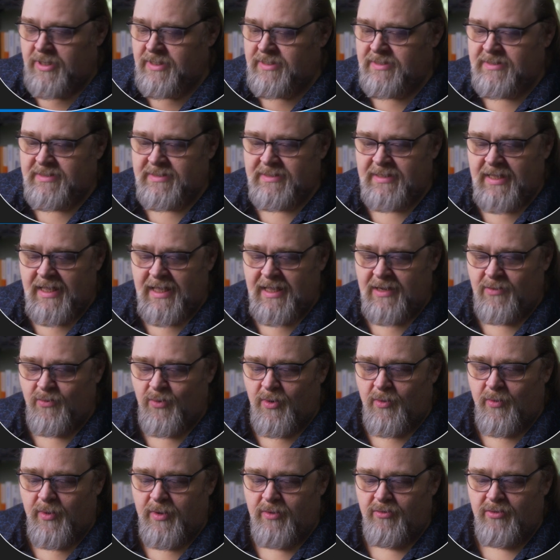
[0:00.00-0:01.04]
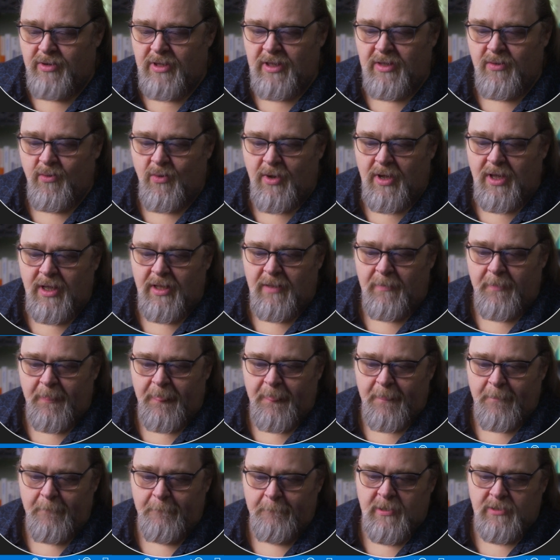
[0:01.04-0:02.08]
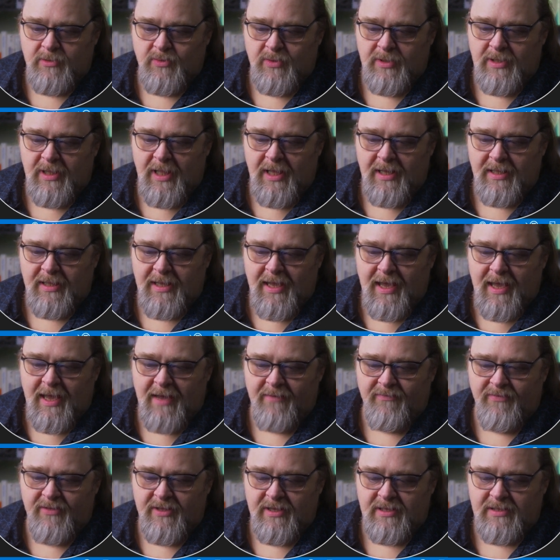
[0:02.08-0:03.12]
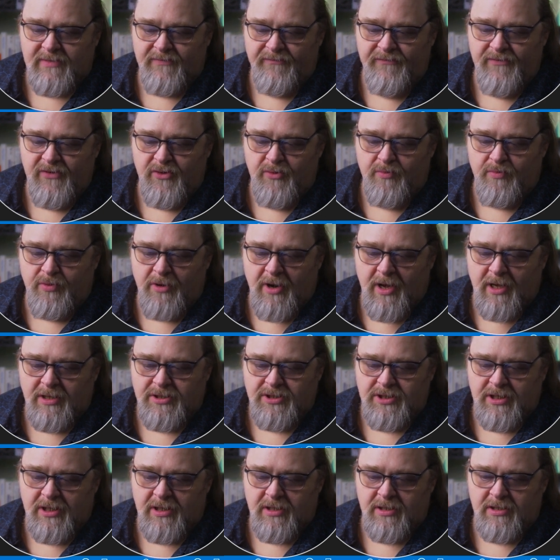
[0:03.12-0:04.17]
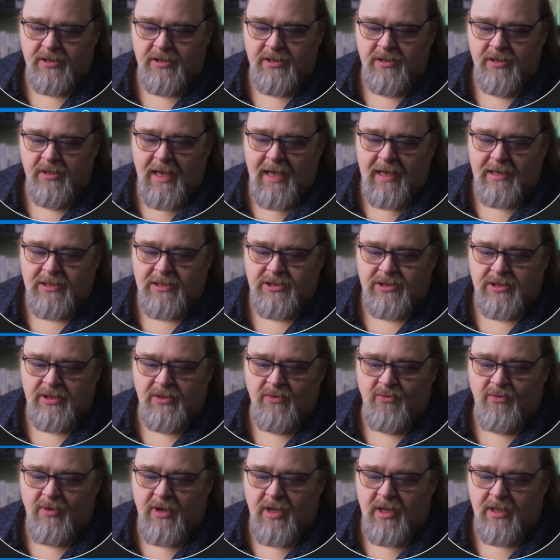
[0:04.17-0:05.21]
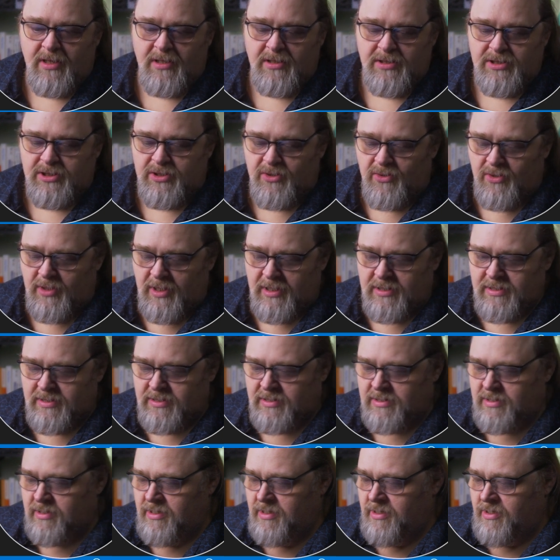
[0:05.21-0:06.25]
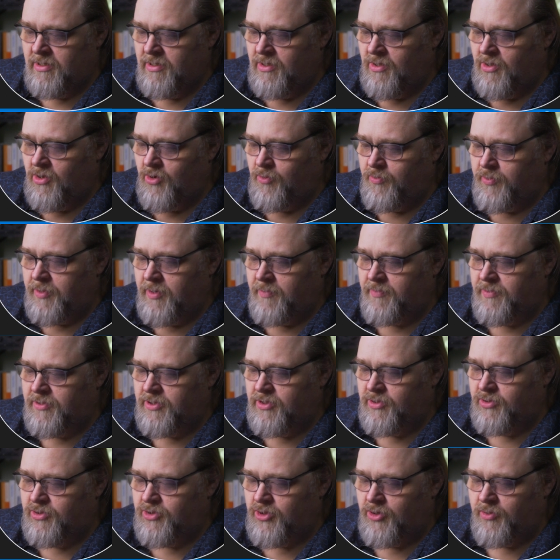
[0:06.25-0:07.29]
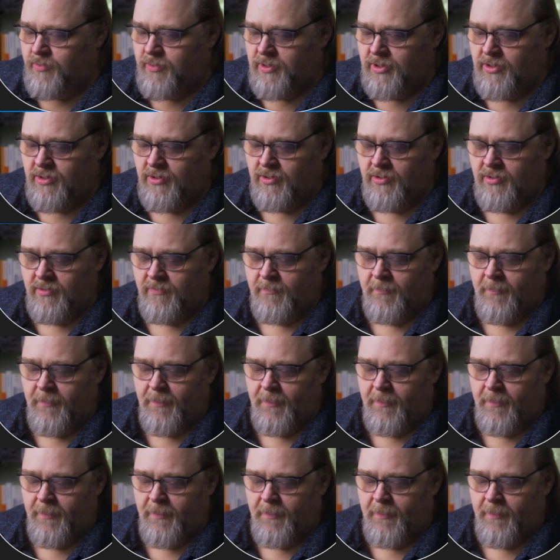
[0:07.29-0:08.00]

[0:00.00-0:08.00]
But instead, what we really want is we'd like to have this Vue project actually run. So let's open up a new terminal.